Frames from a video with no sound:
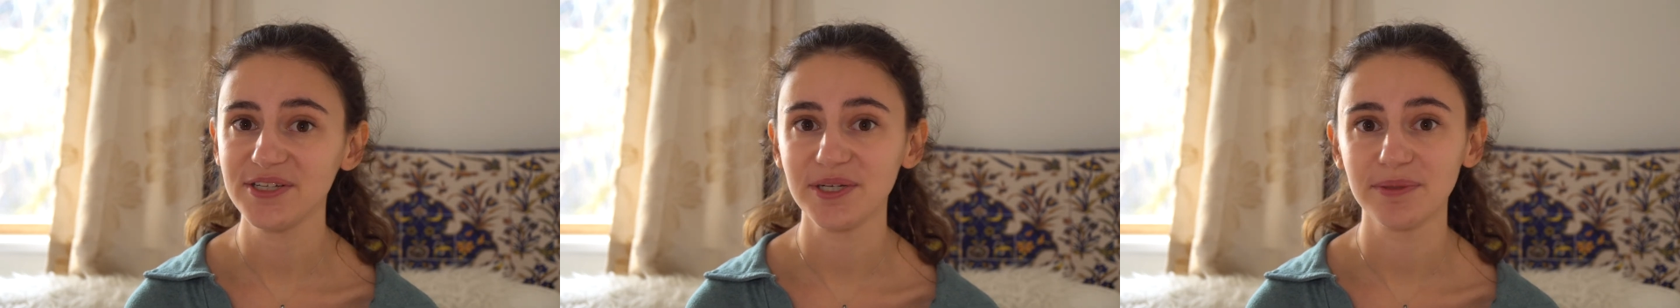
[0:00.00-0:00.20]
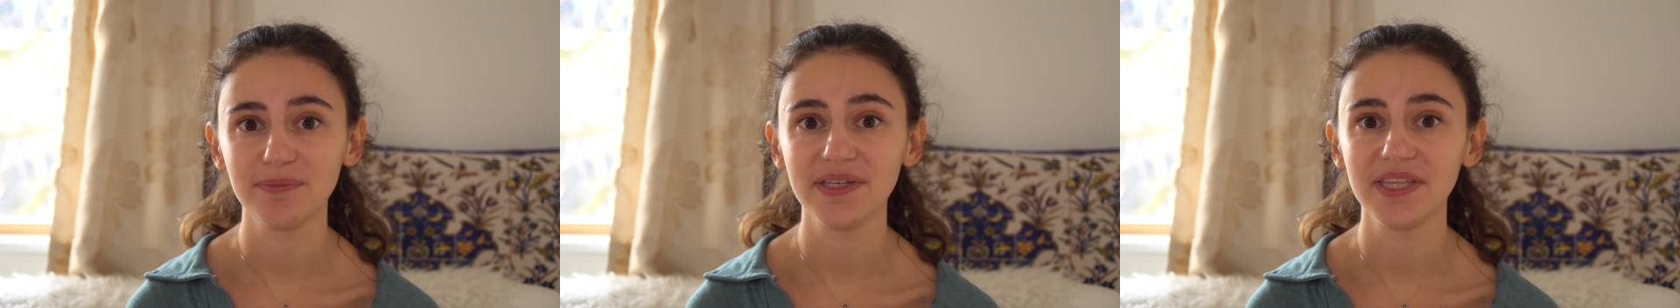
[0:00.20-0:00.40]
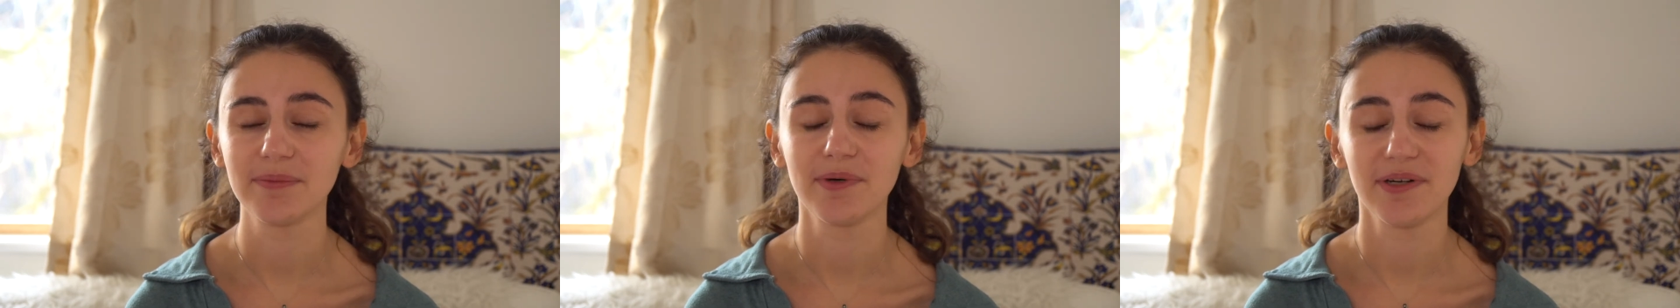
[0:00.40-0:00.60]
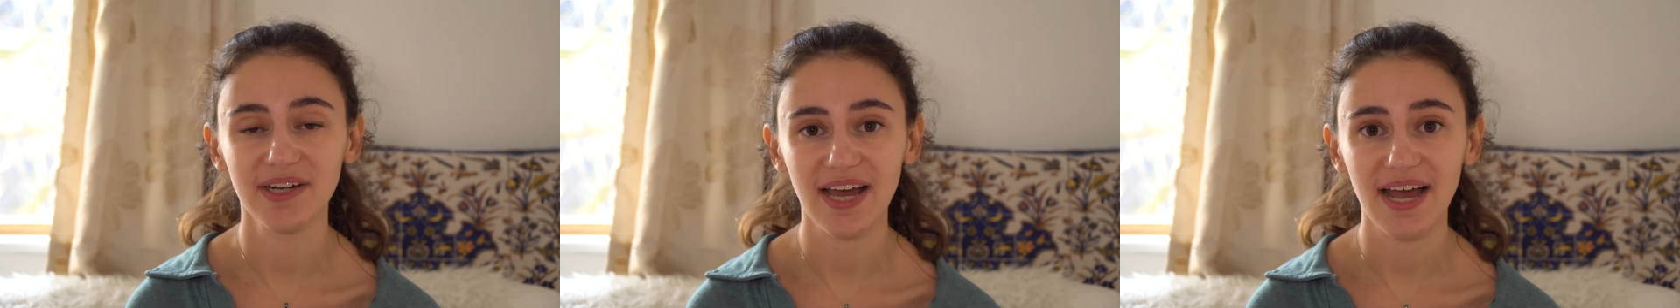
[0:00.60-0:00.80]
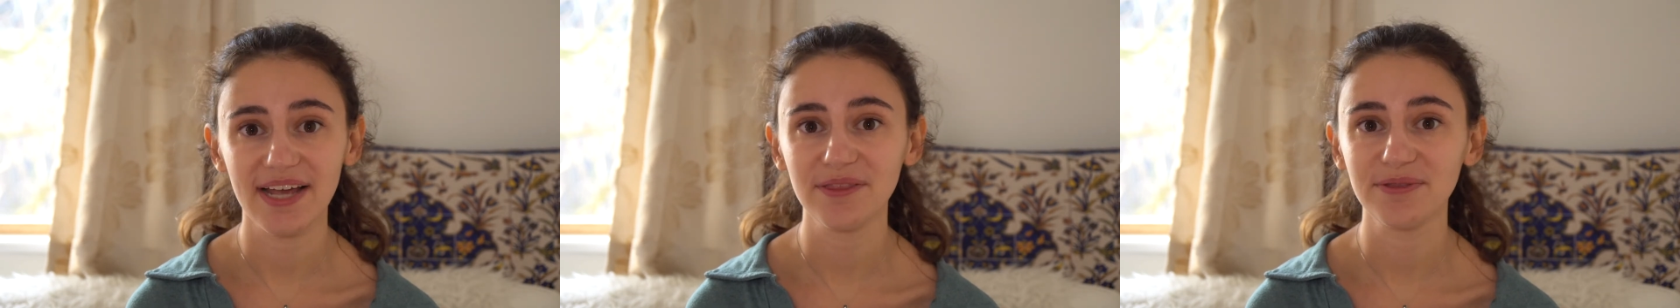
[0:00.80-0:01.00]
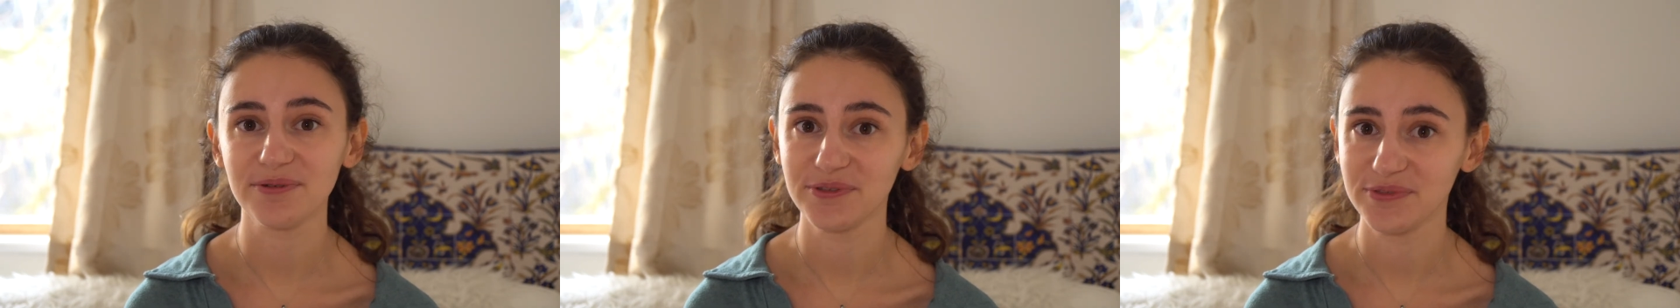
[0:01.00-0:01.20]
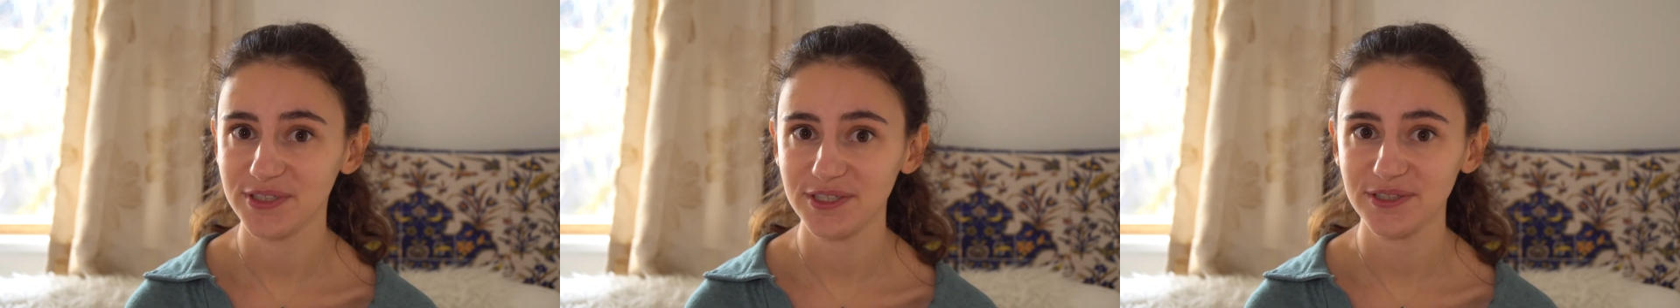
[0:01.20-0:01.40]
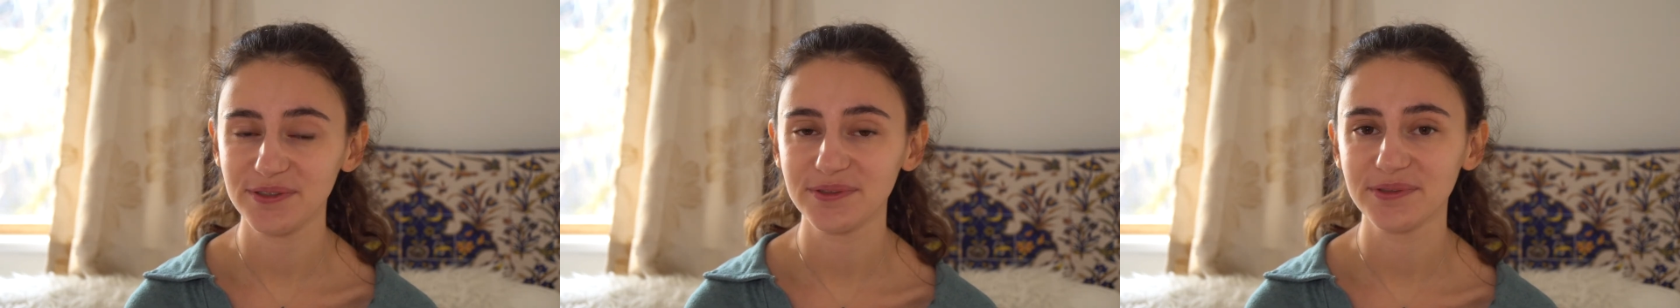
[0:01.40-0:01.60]
You can meet them online through
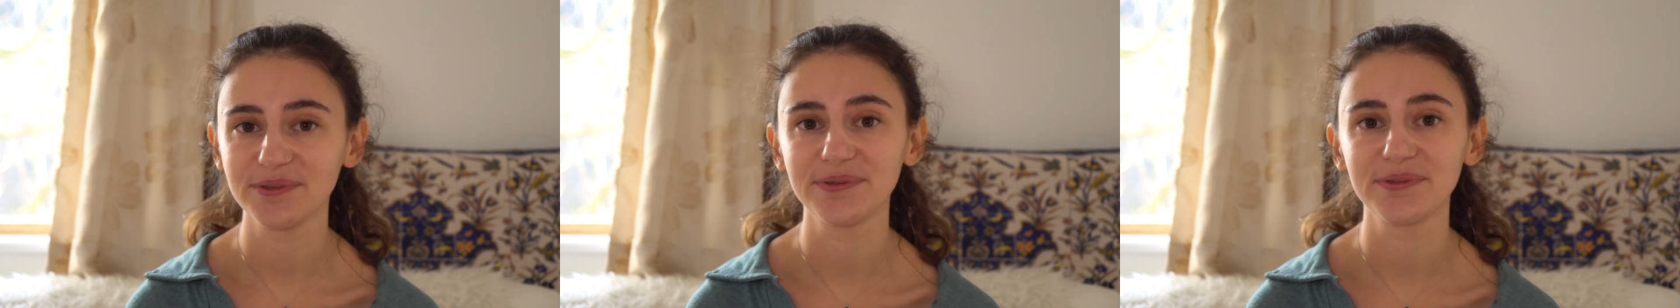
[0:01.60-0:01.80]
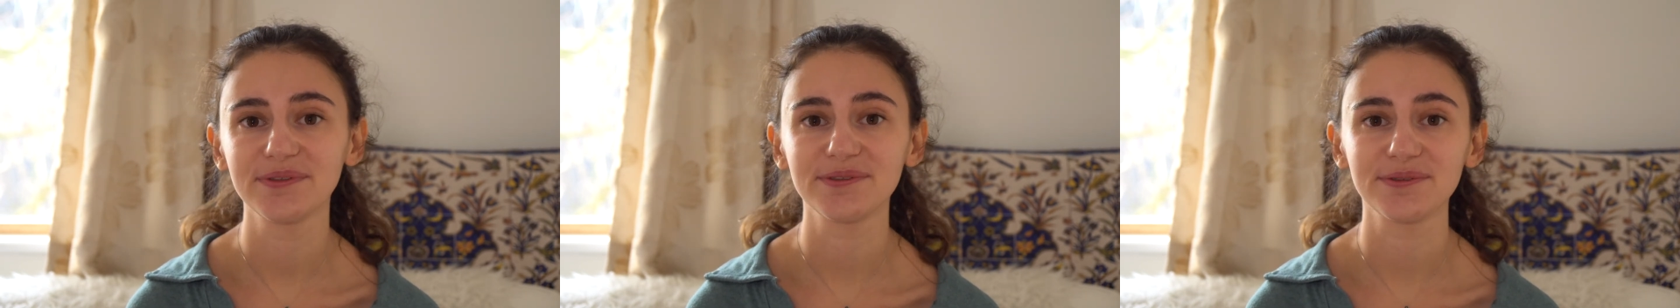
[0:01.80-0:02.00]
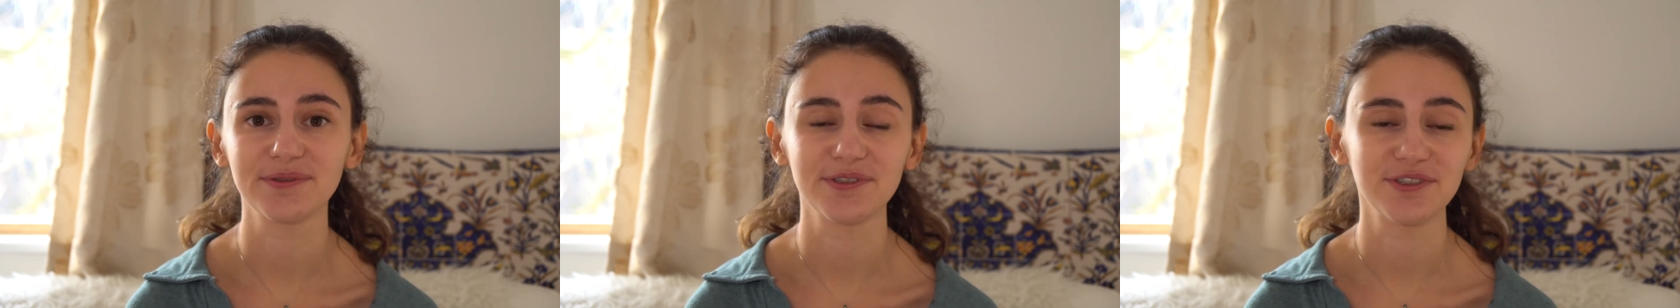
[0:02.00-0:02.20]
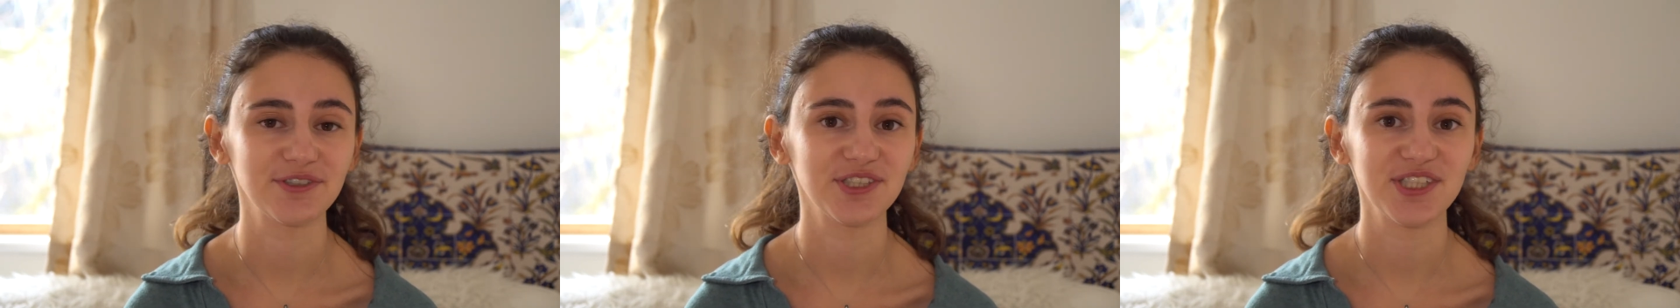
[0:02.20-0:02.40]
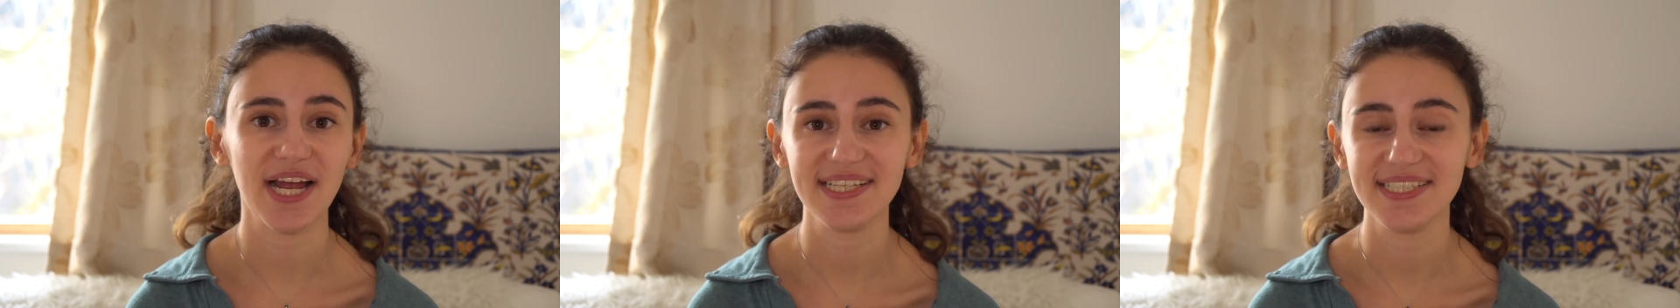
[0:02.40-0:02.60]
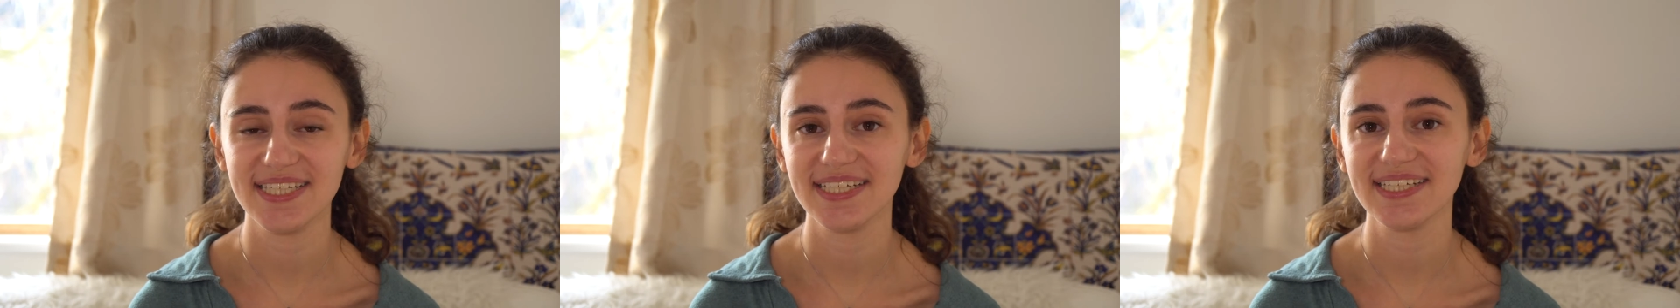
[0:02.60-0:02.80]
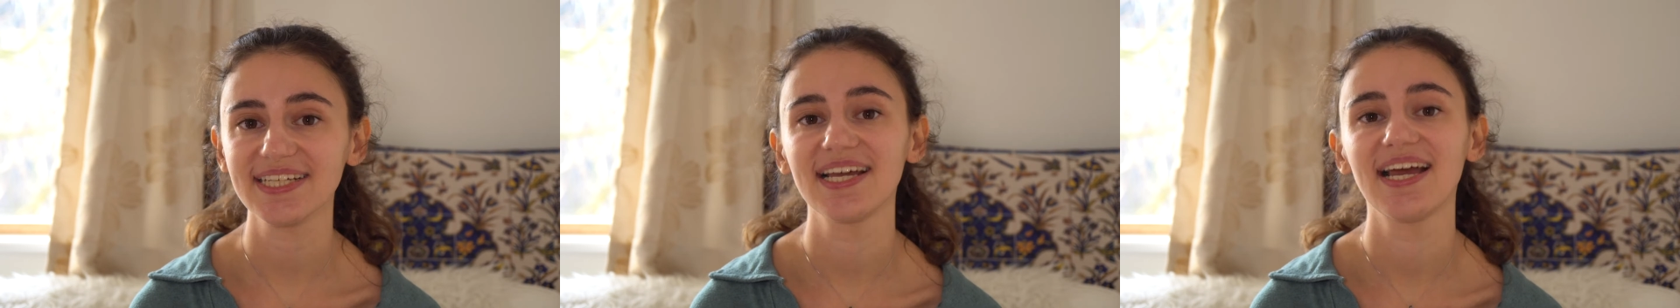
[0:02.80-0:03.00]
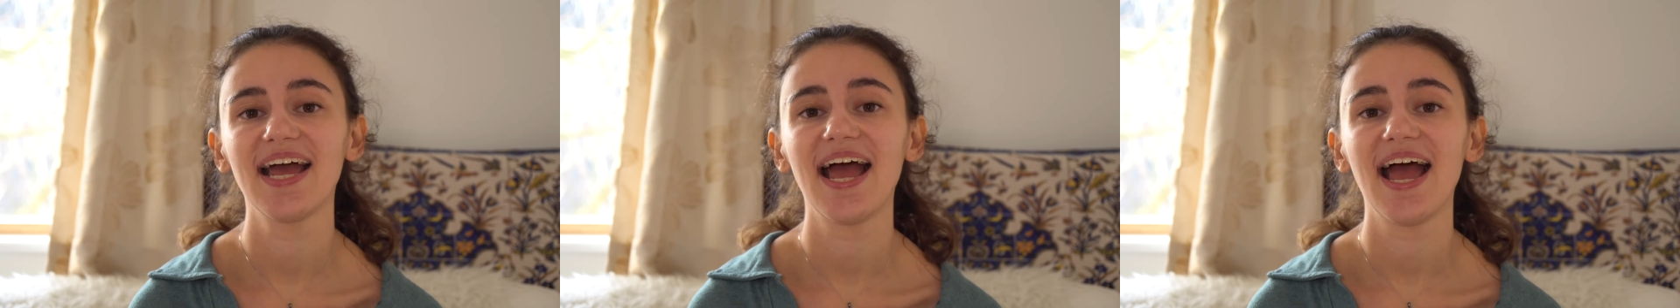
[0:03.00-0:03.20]
video calls or just chatting.